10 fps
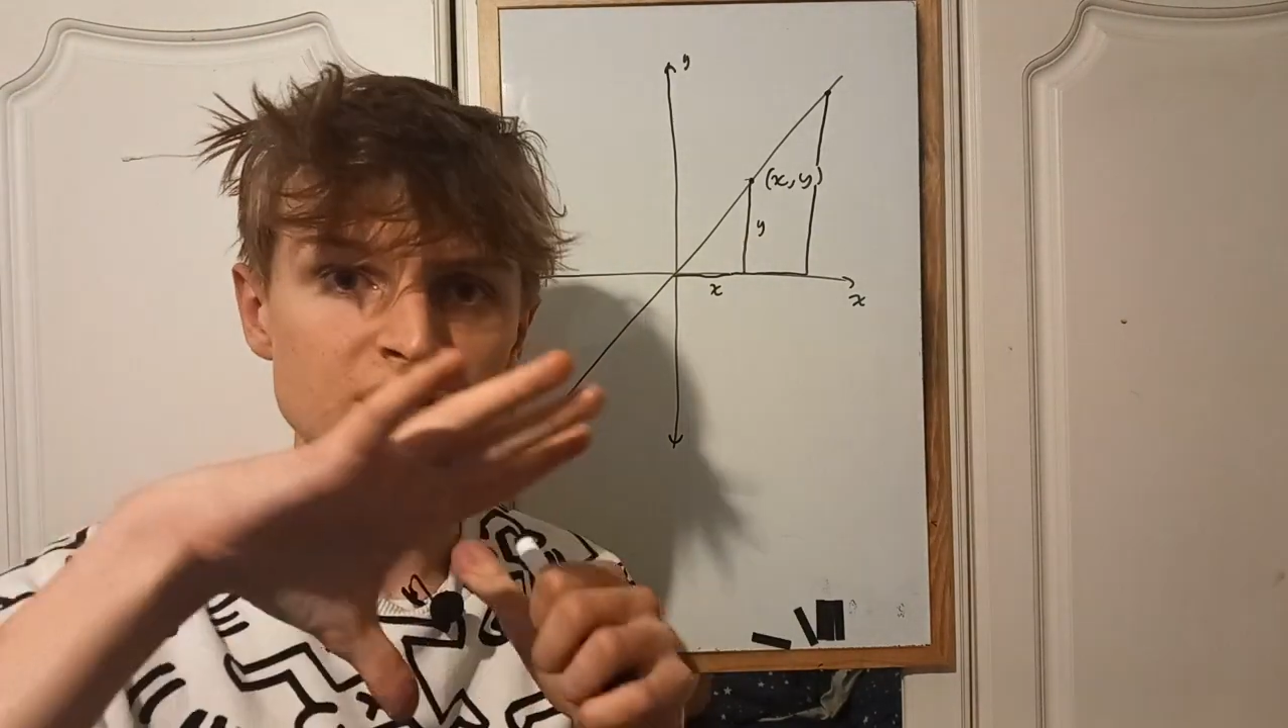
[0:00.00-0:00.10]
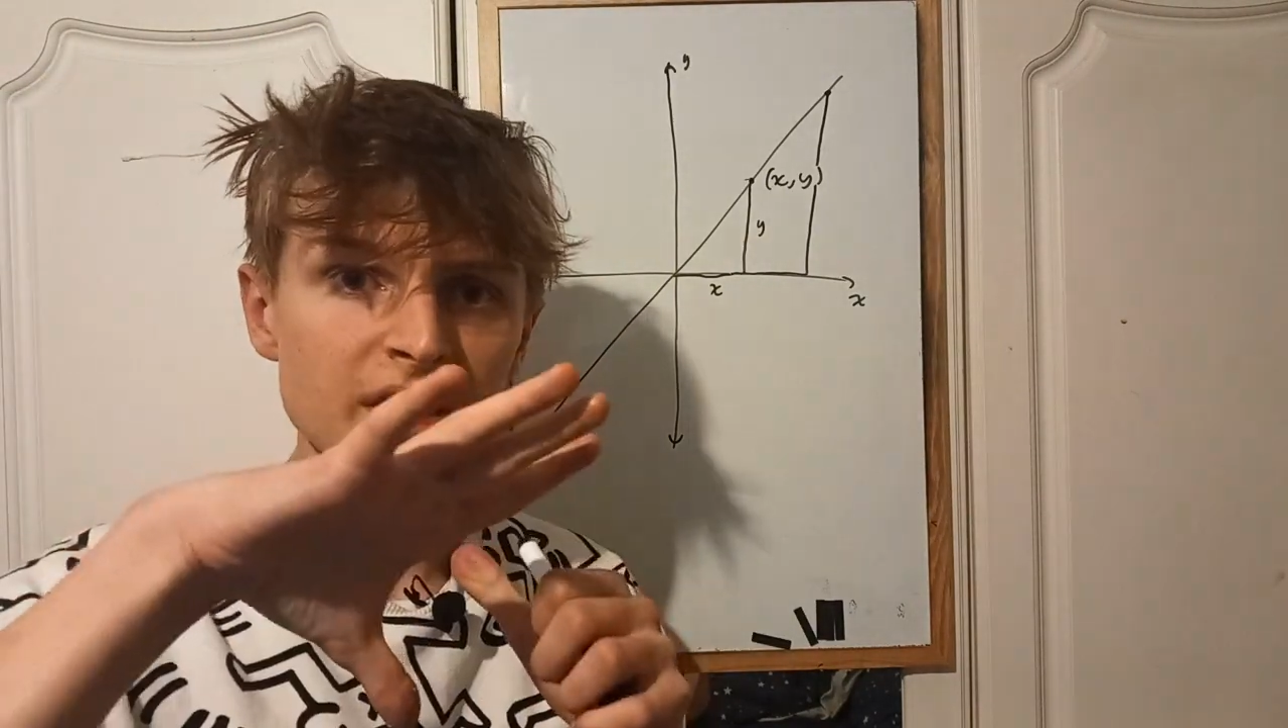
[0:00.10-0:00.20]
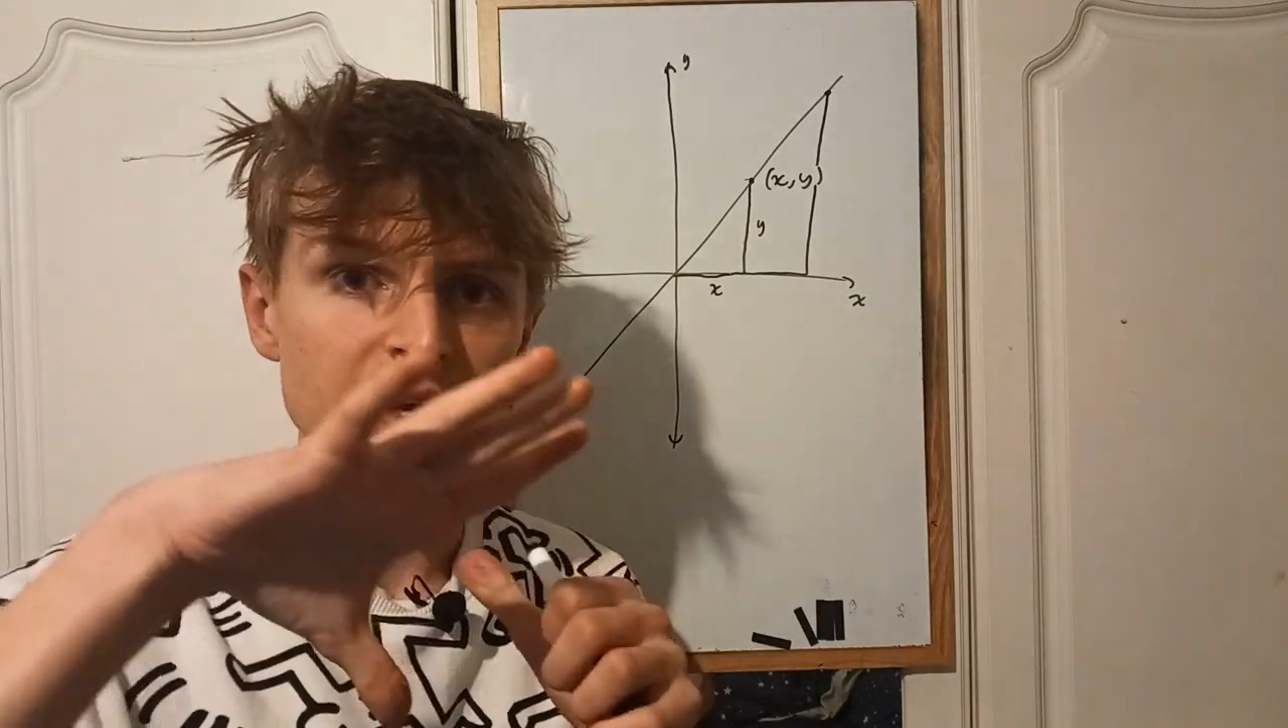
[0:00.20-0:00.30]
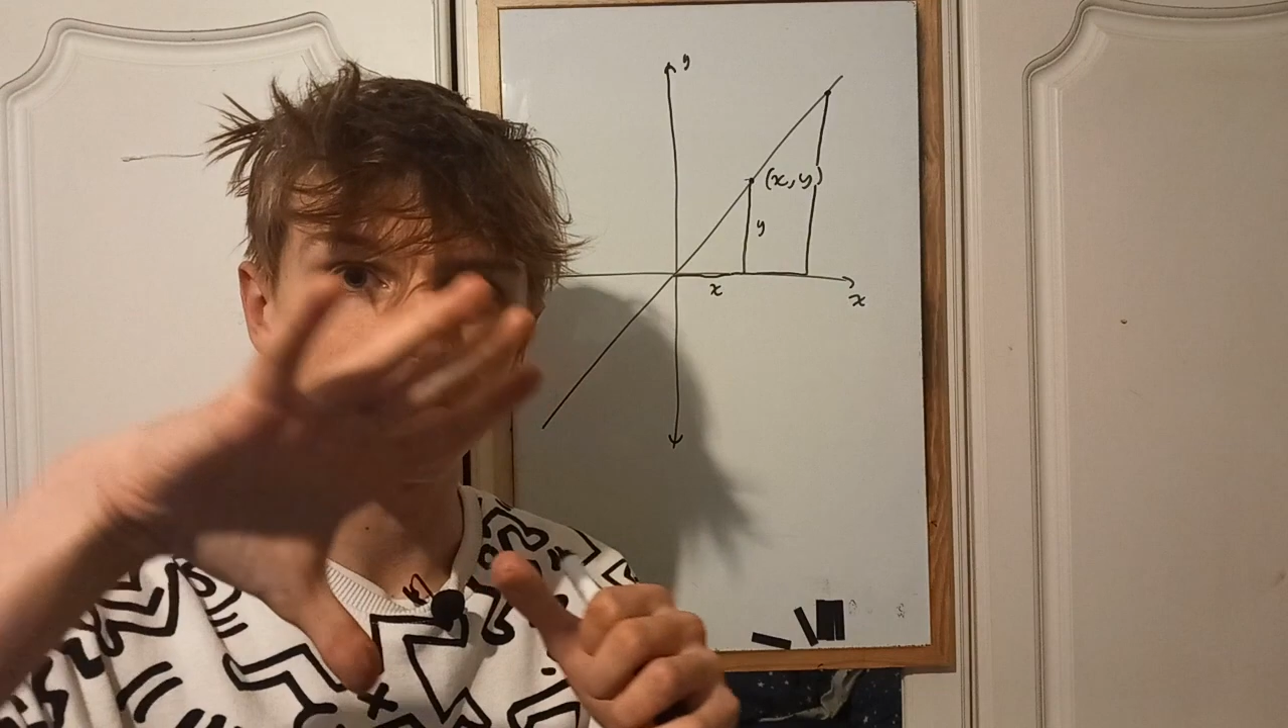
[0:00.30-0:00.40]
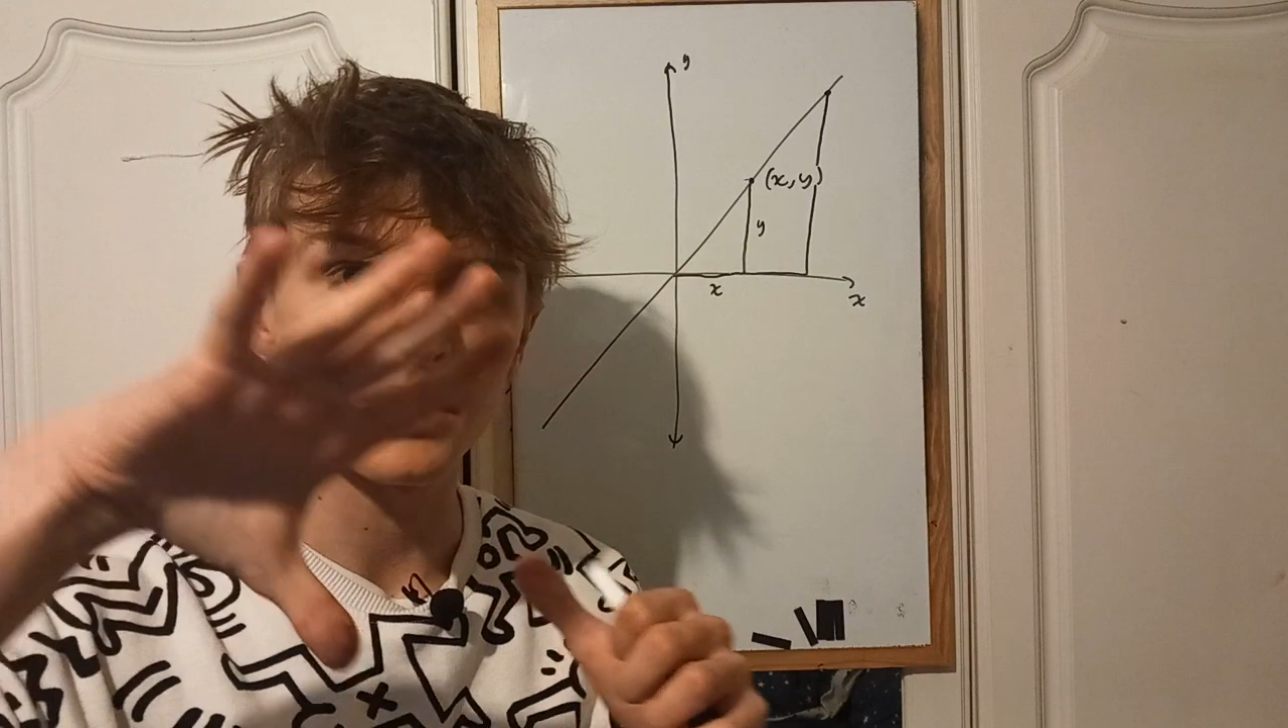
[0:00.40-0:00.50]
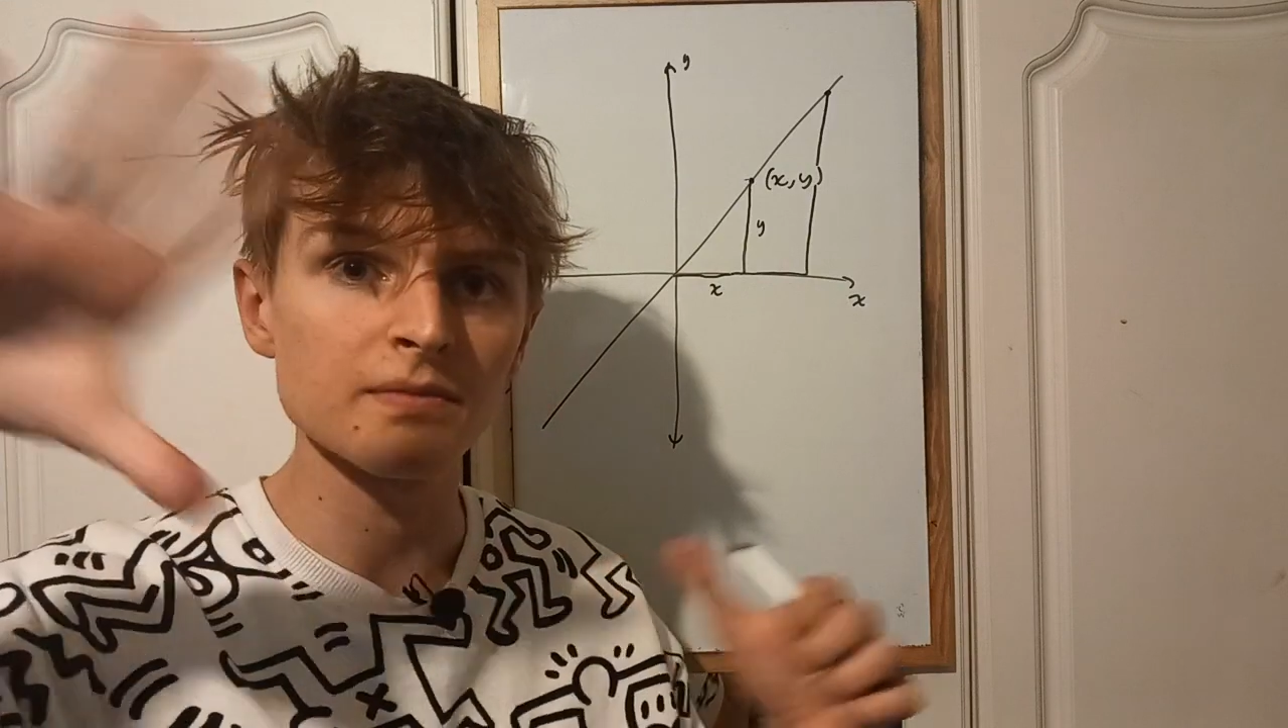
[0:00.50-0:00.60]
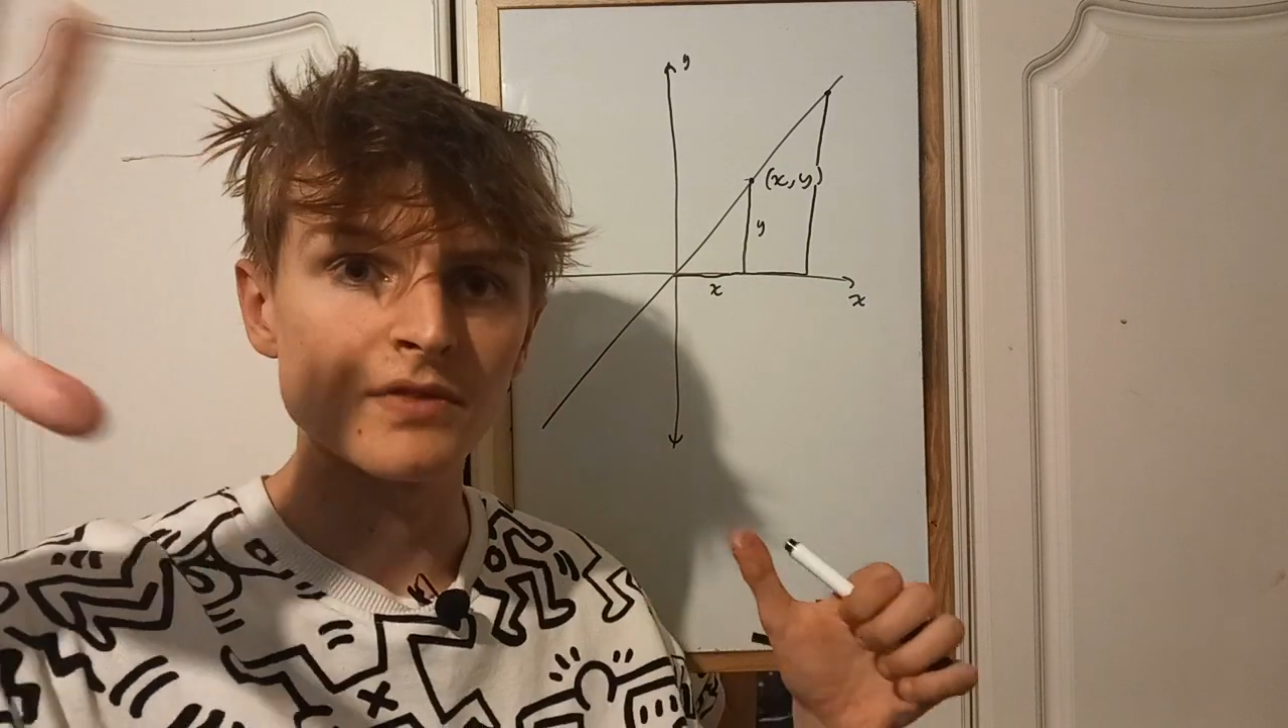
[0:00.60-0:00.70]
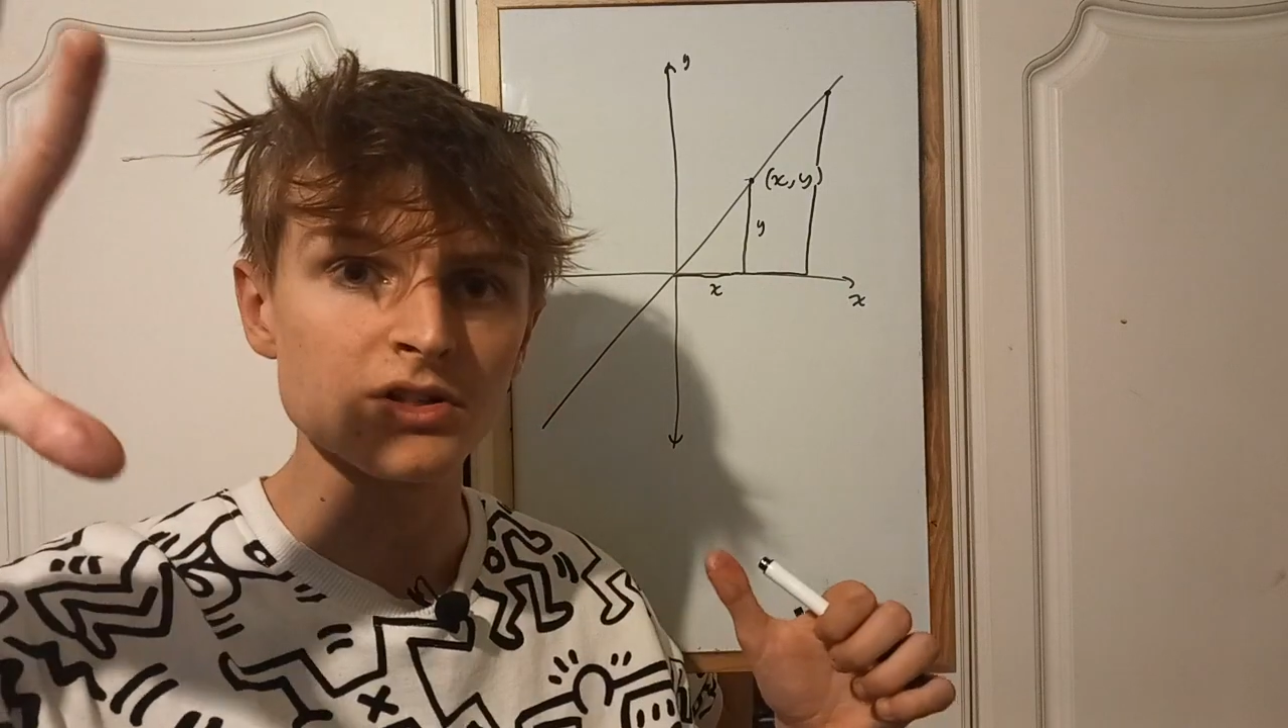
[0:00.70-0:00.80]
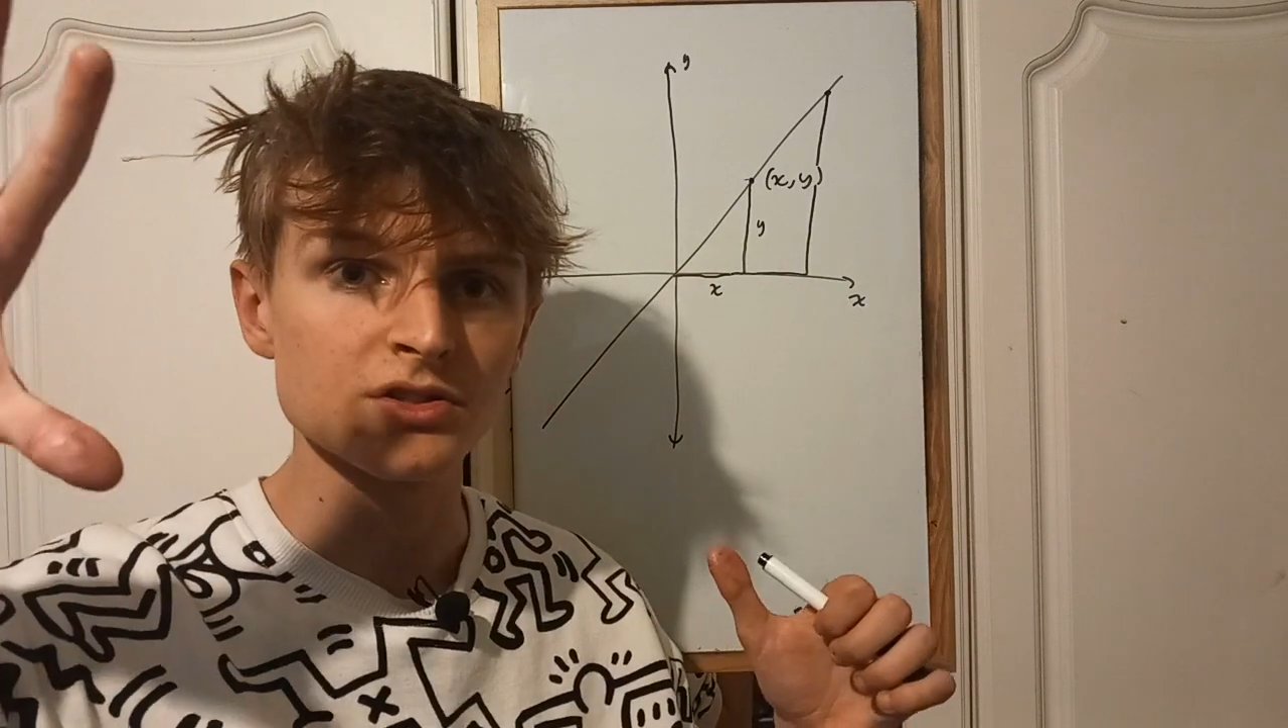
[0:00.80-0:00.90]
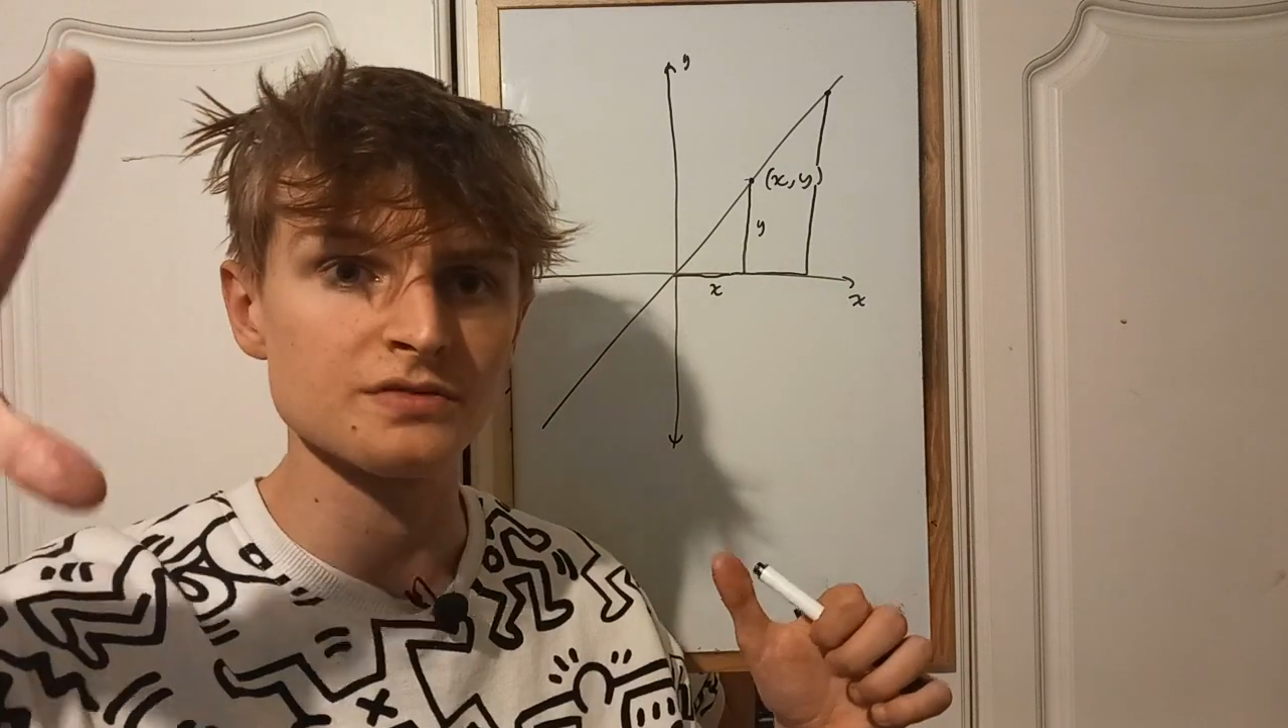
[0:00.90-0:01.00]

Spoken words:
scaled up versions